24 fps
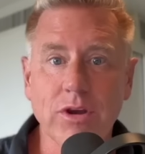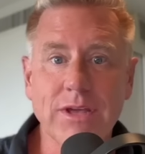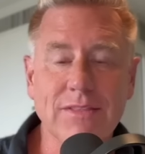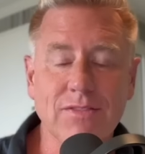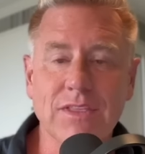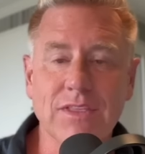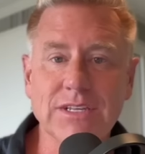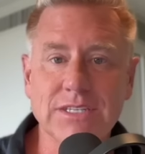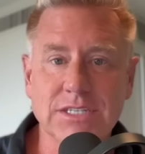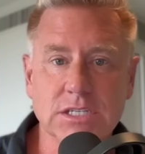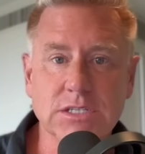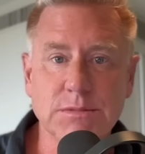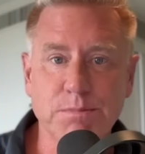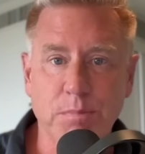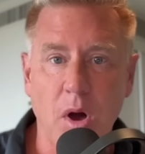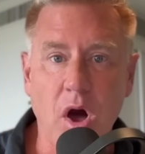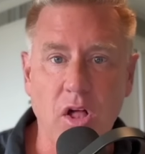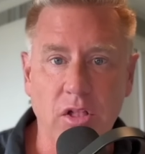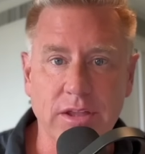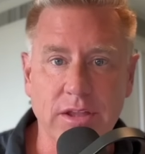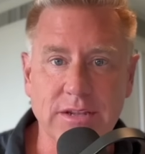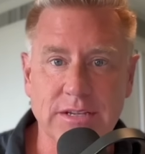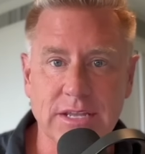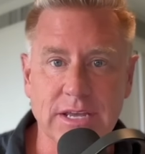at this as
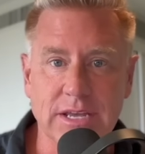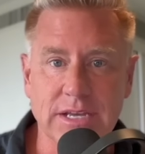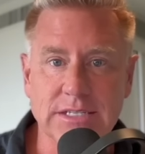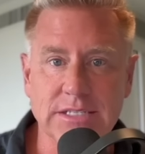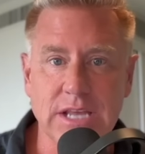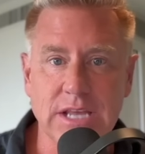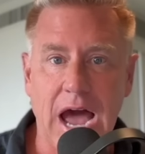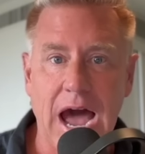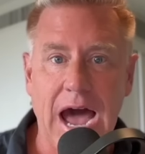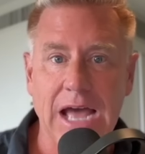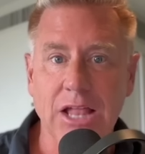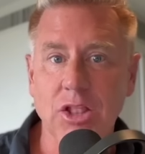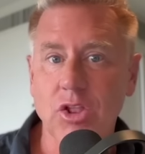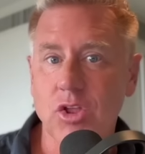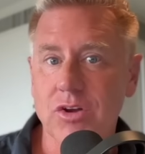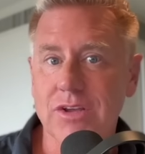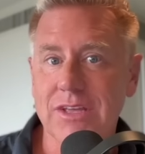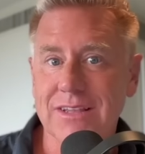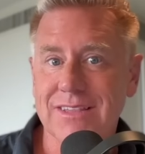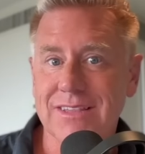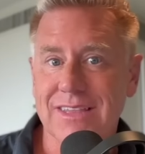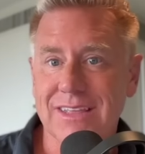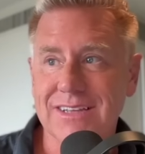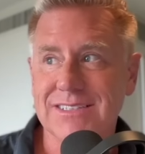politics. I look
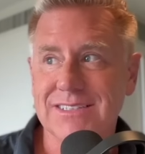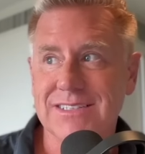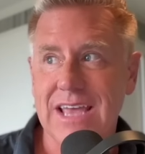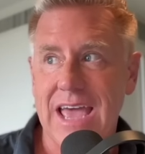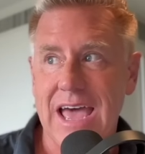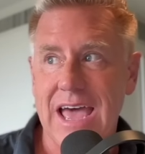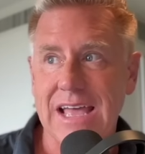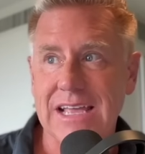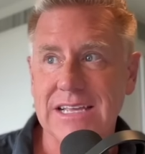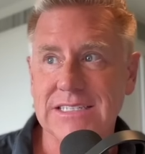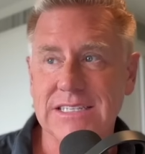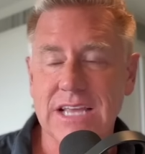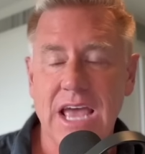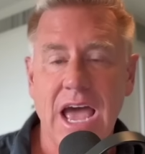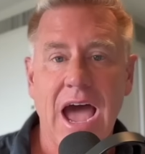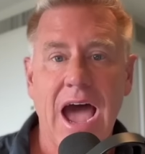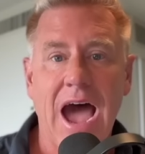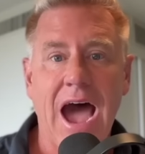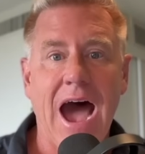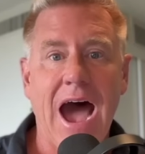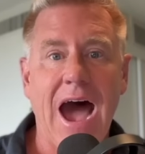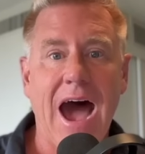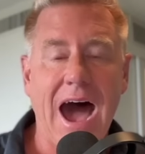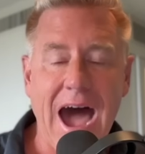at this as
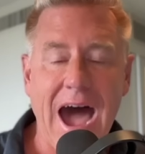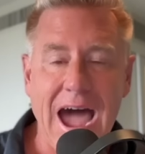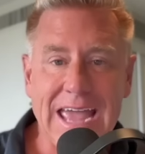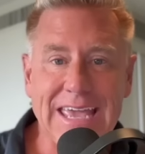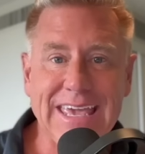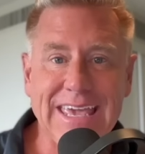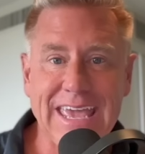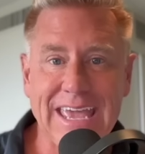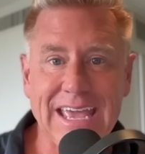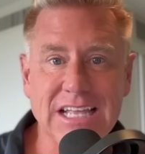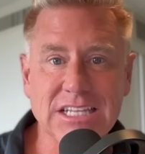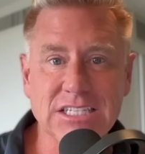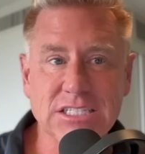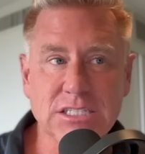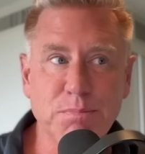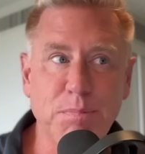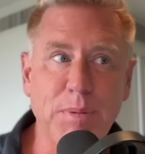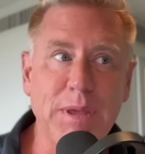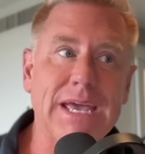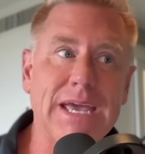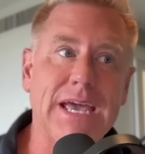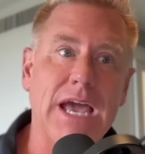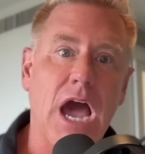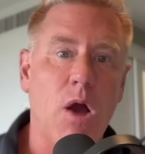I can't
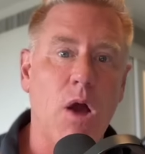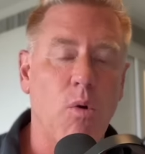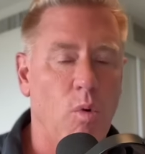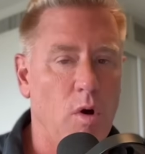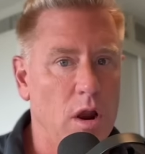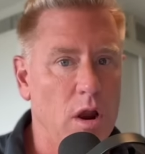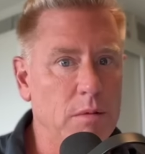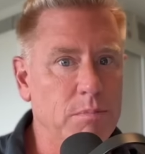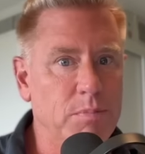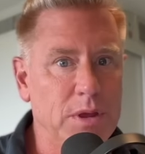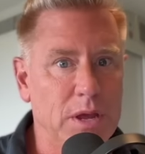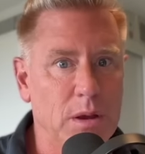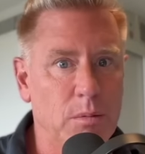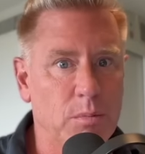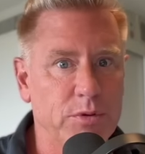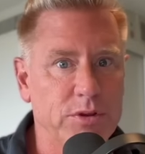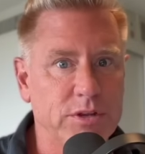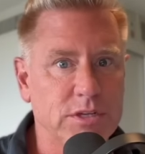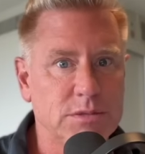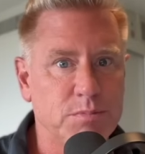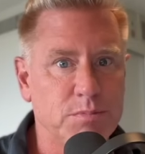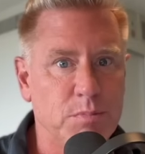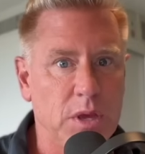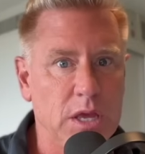speak. I want to be able to
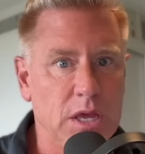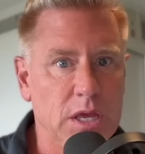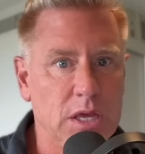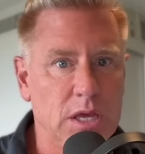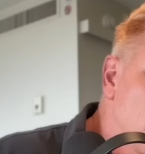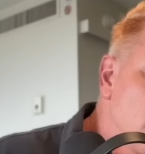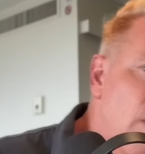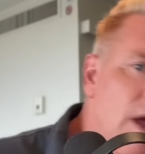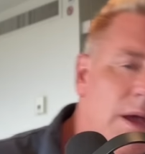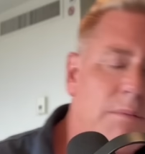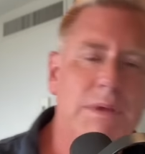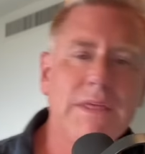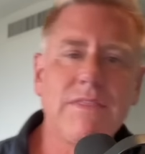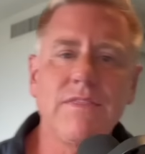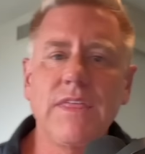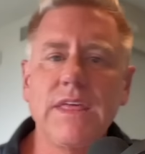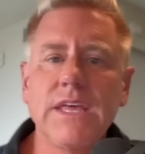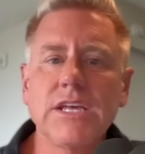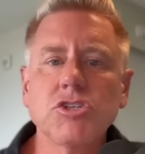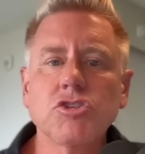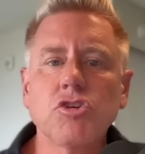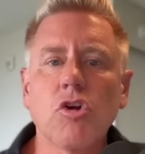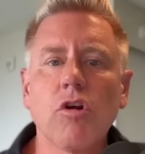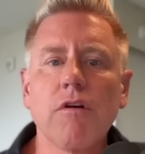speak. I mean,
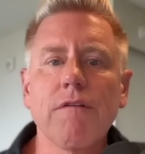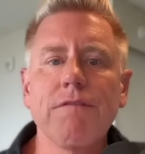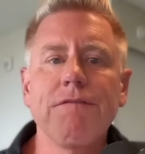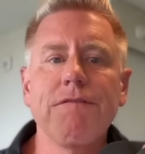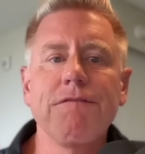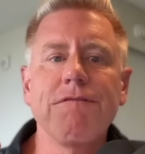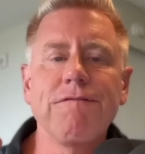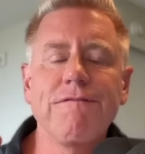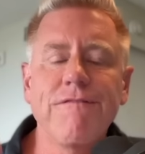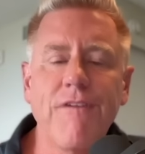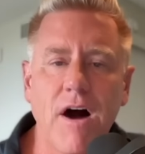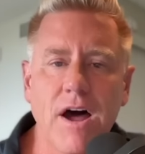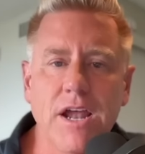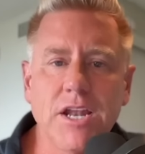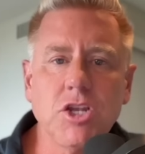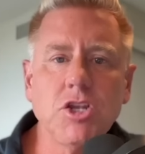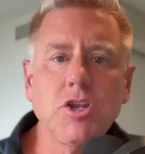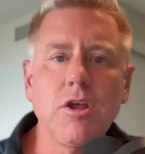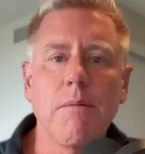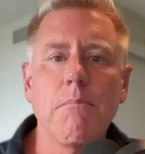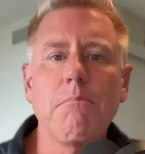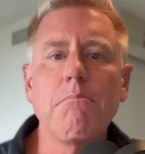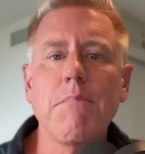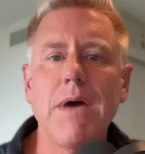these are
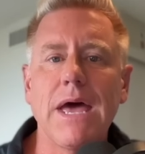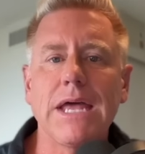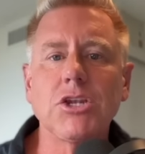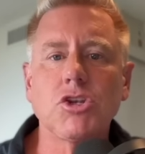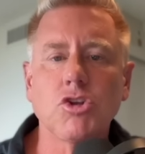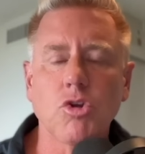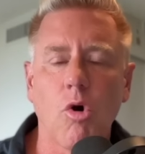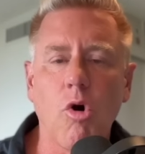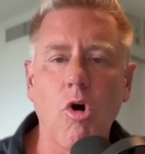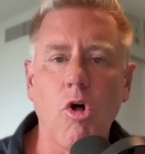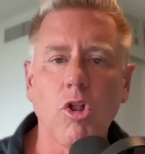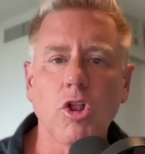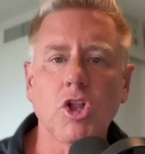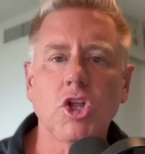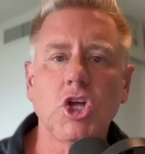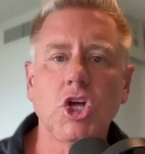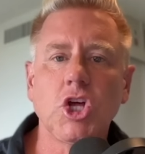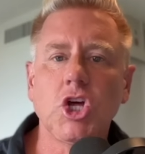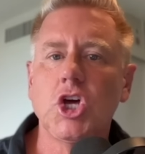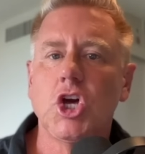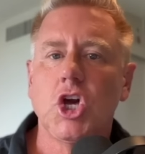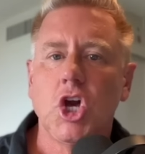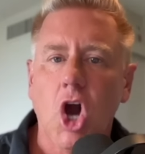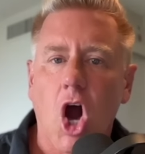fundamental,
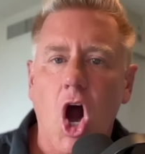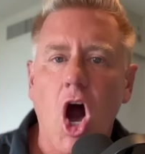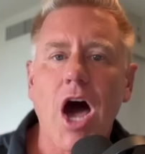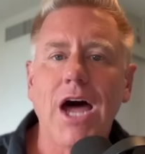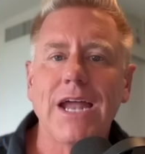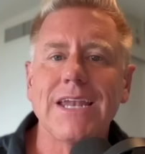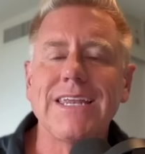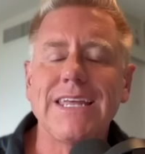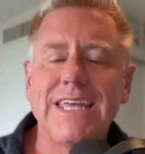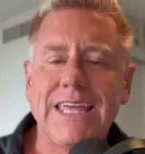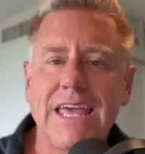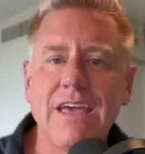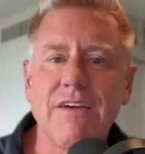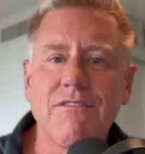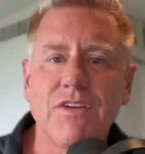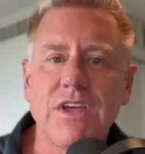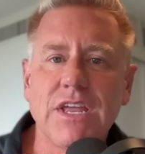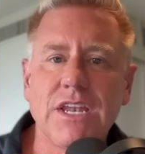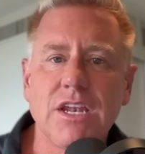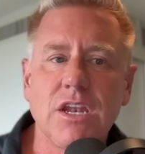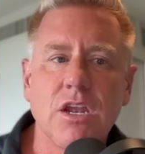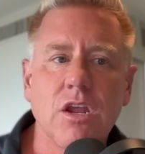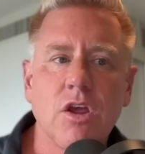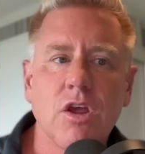God given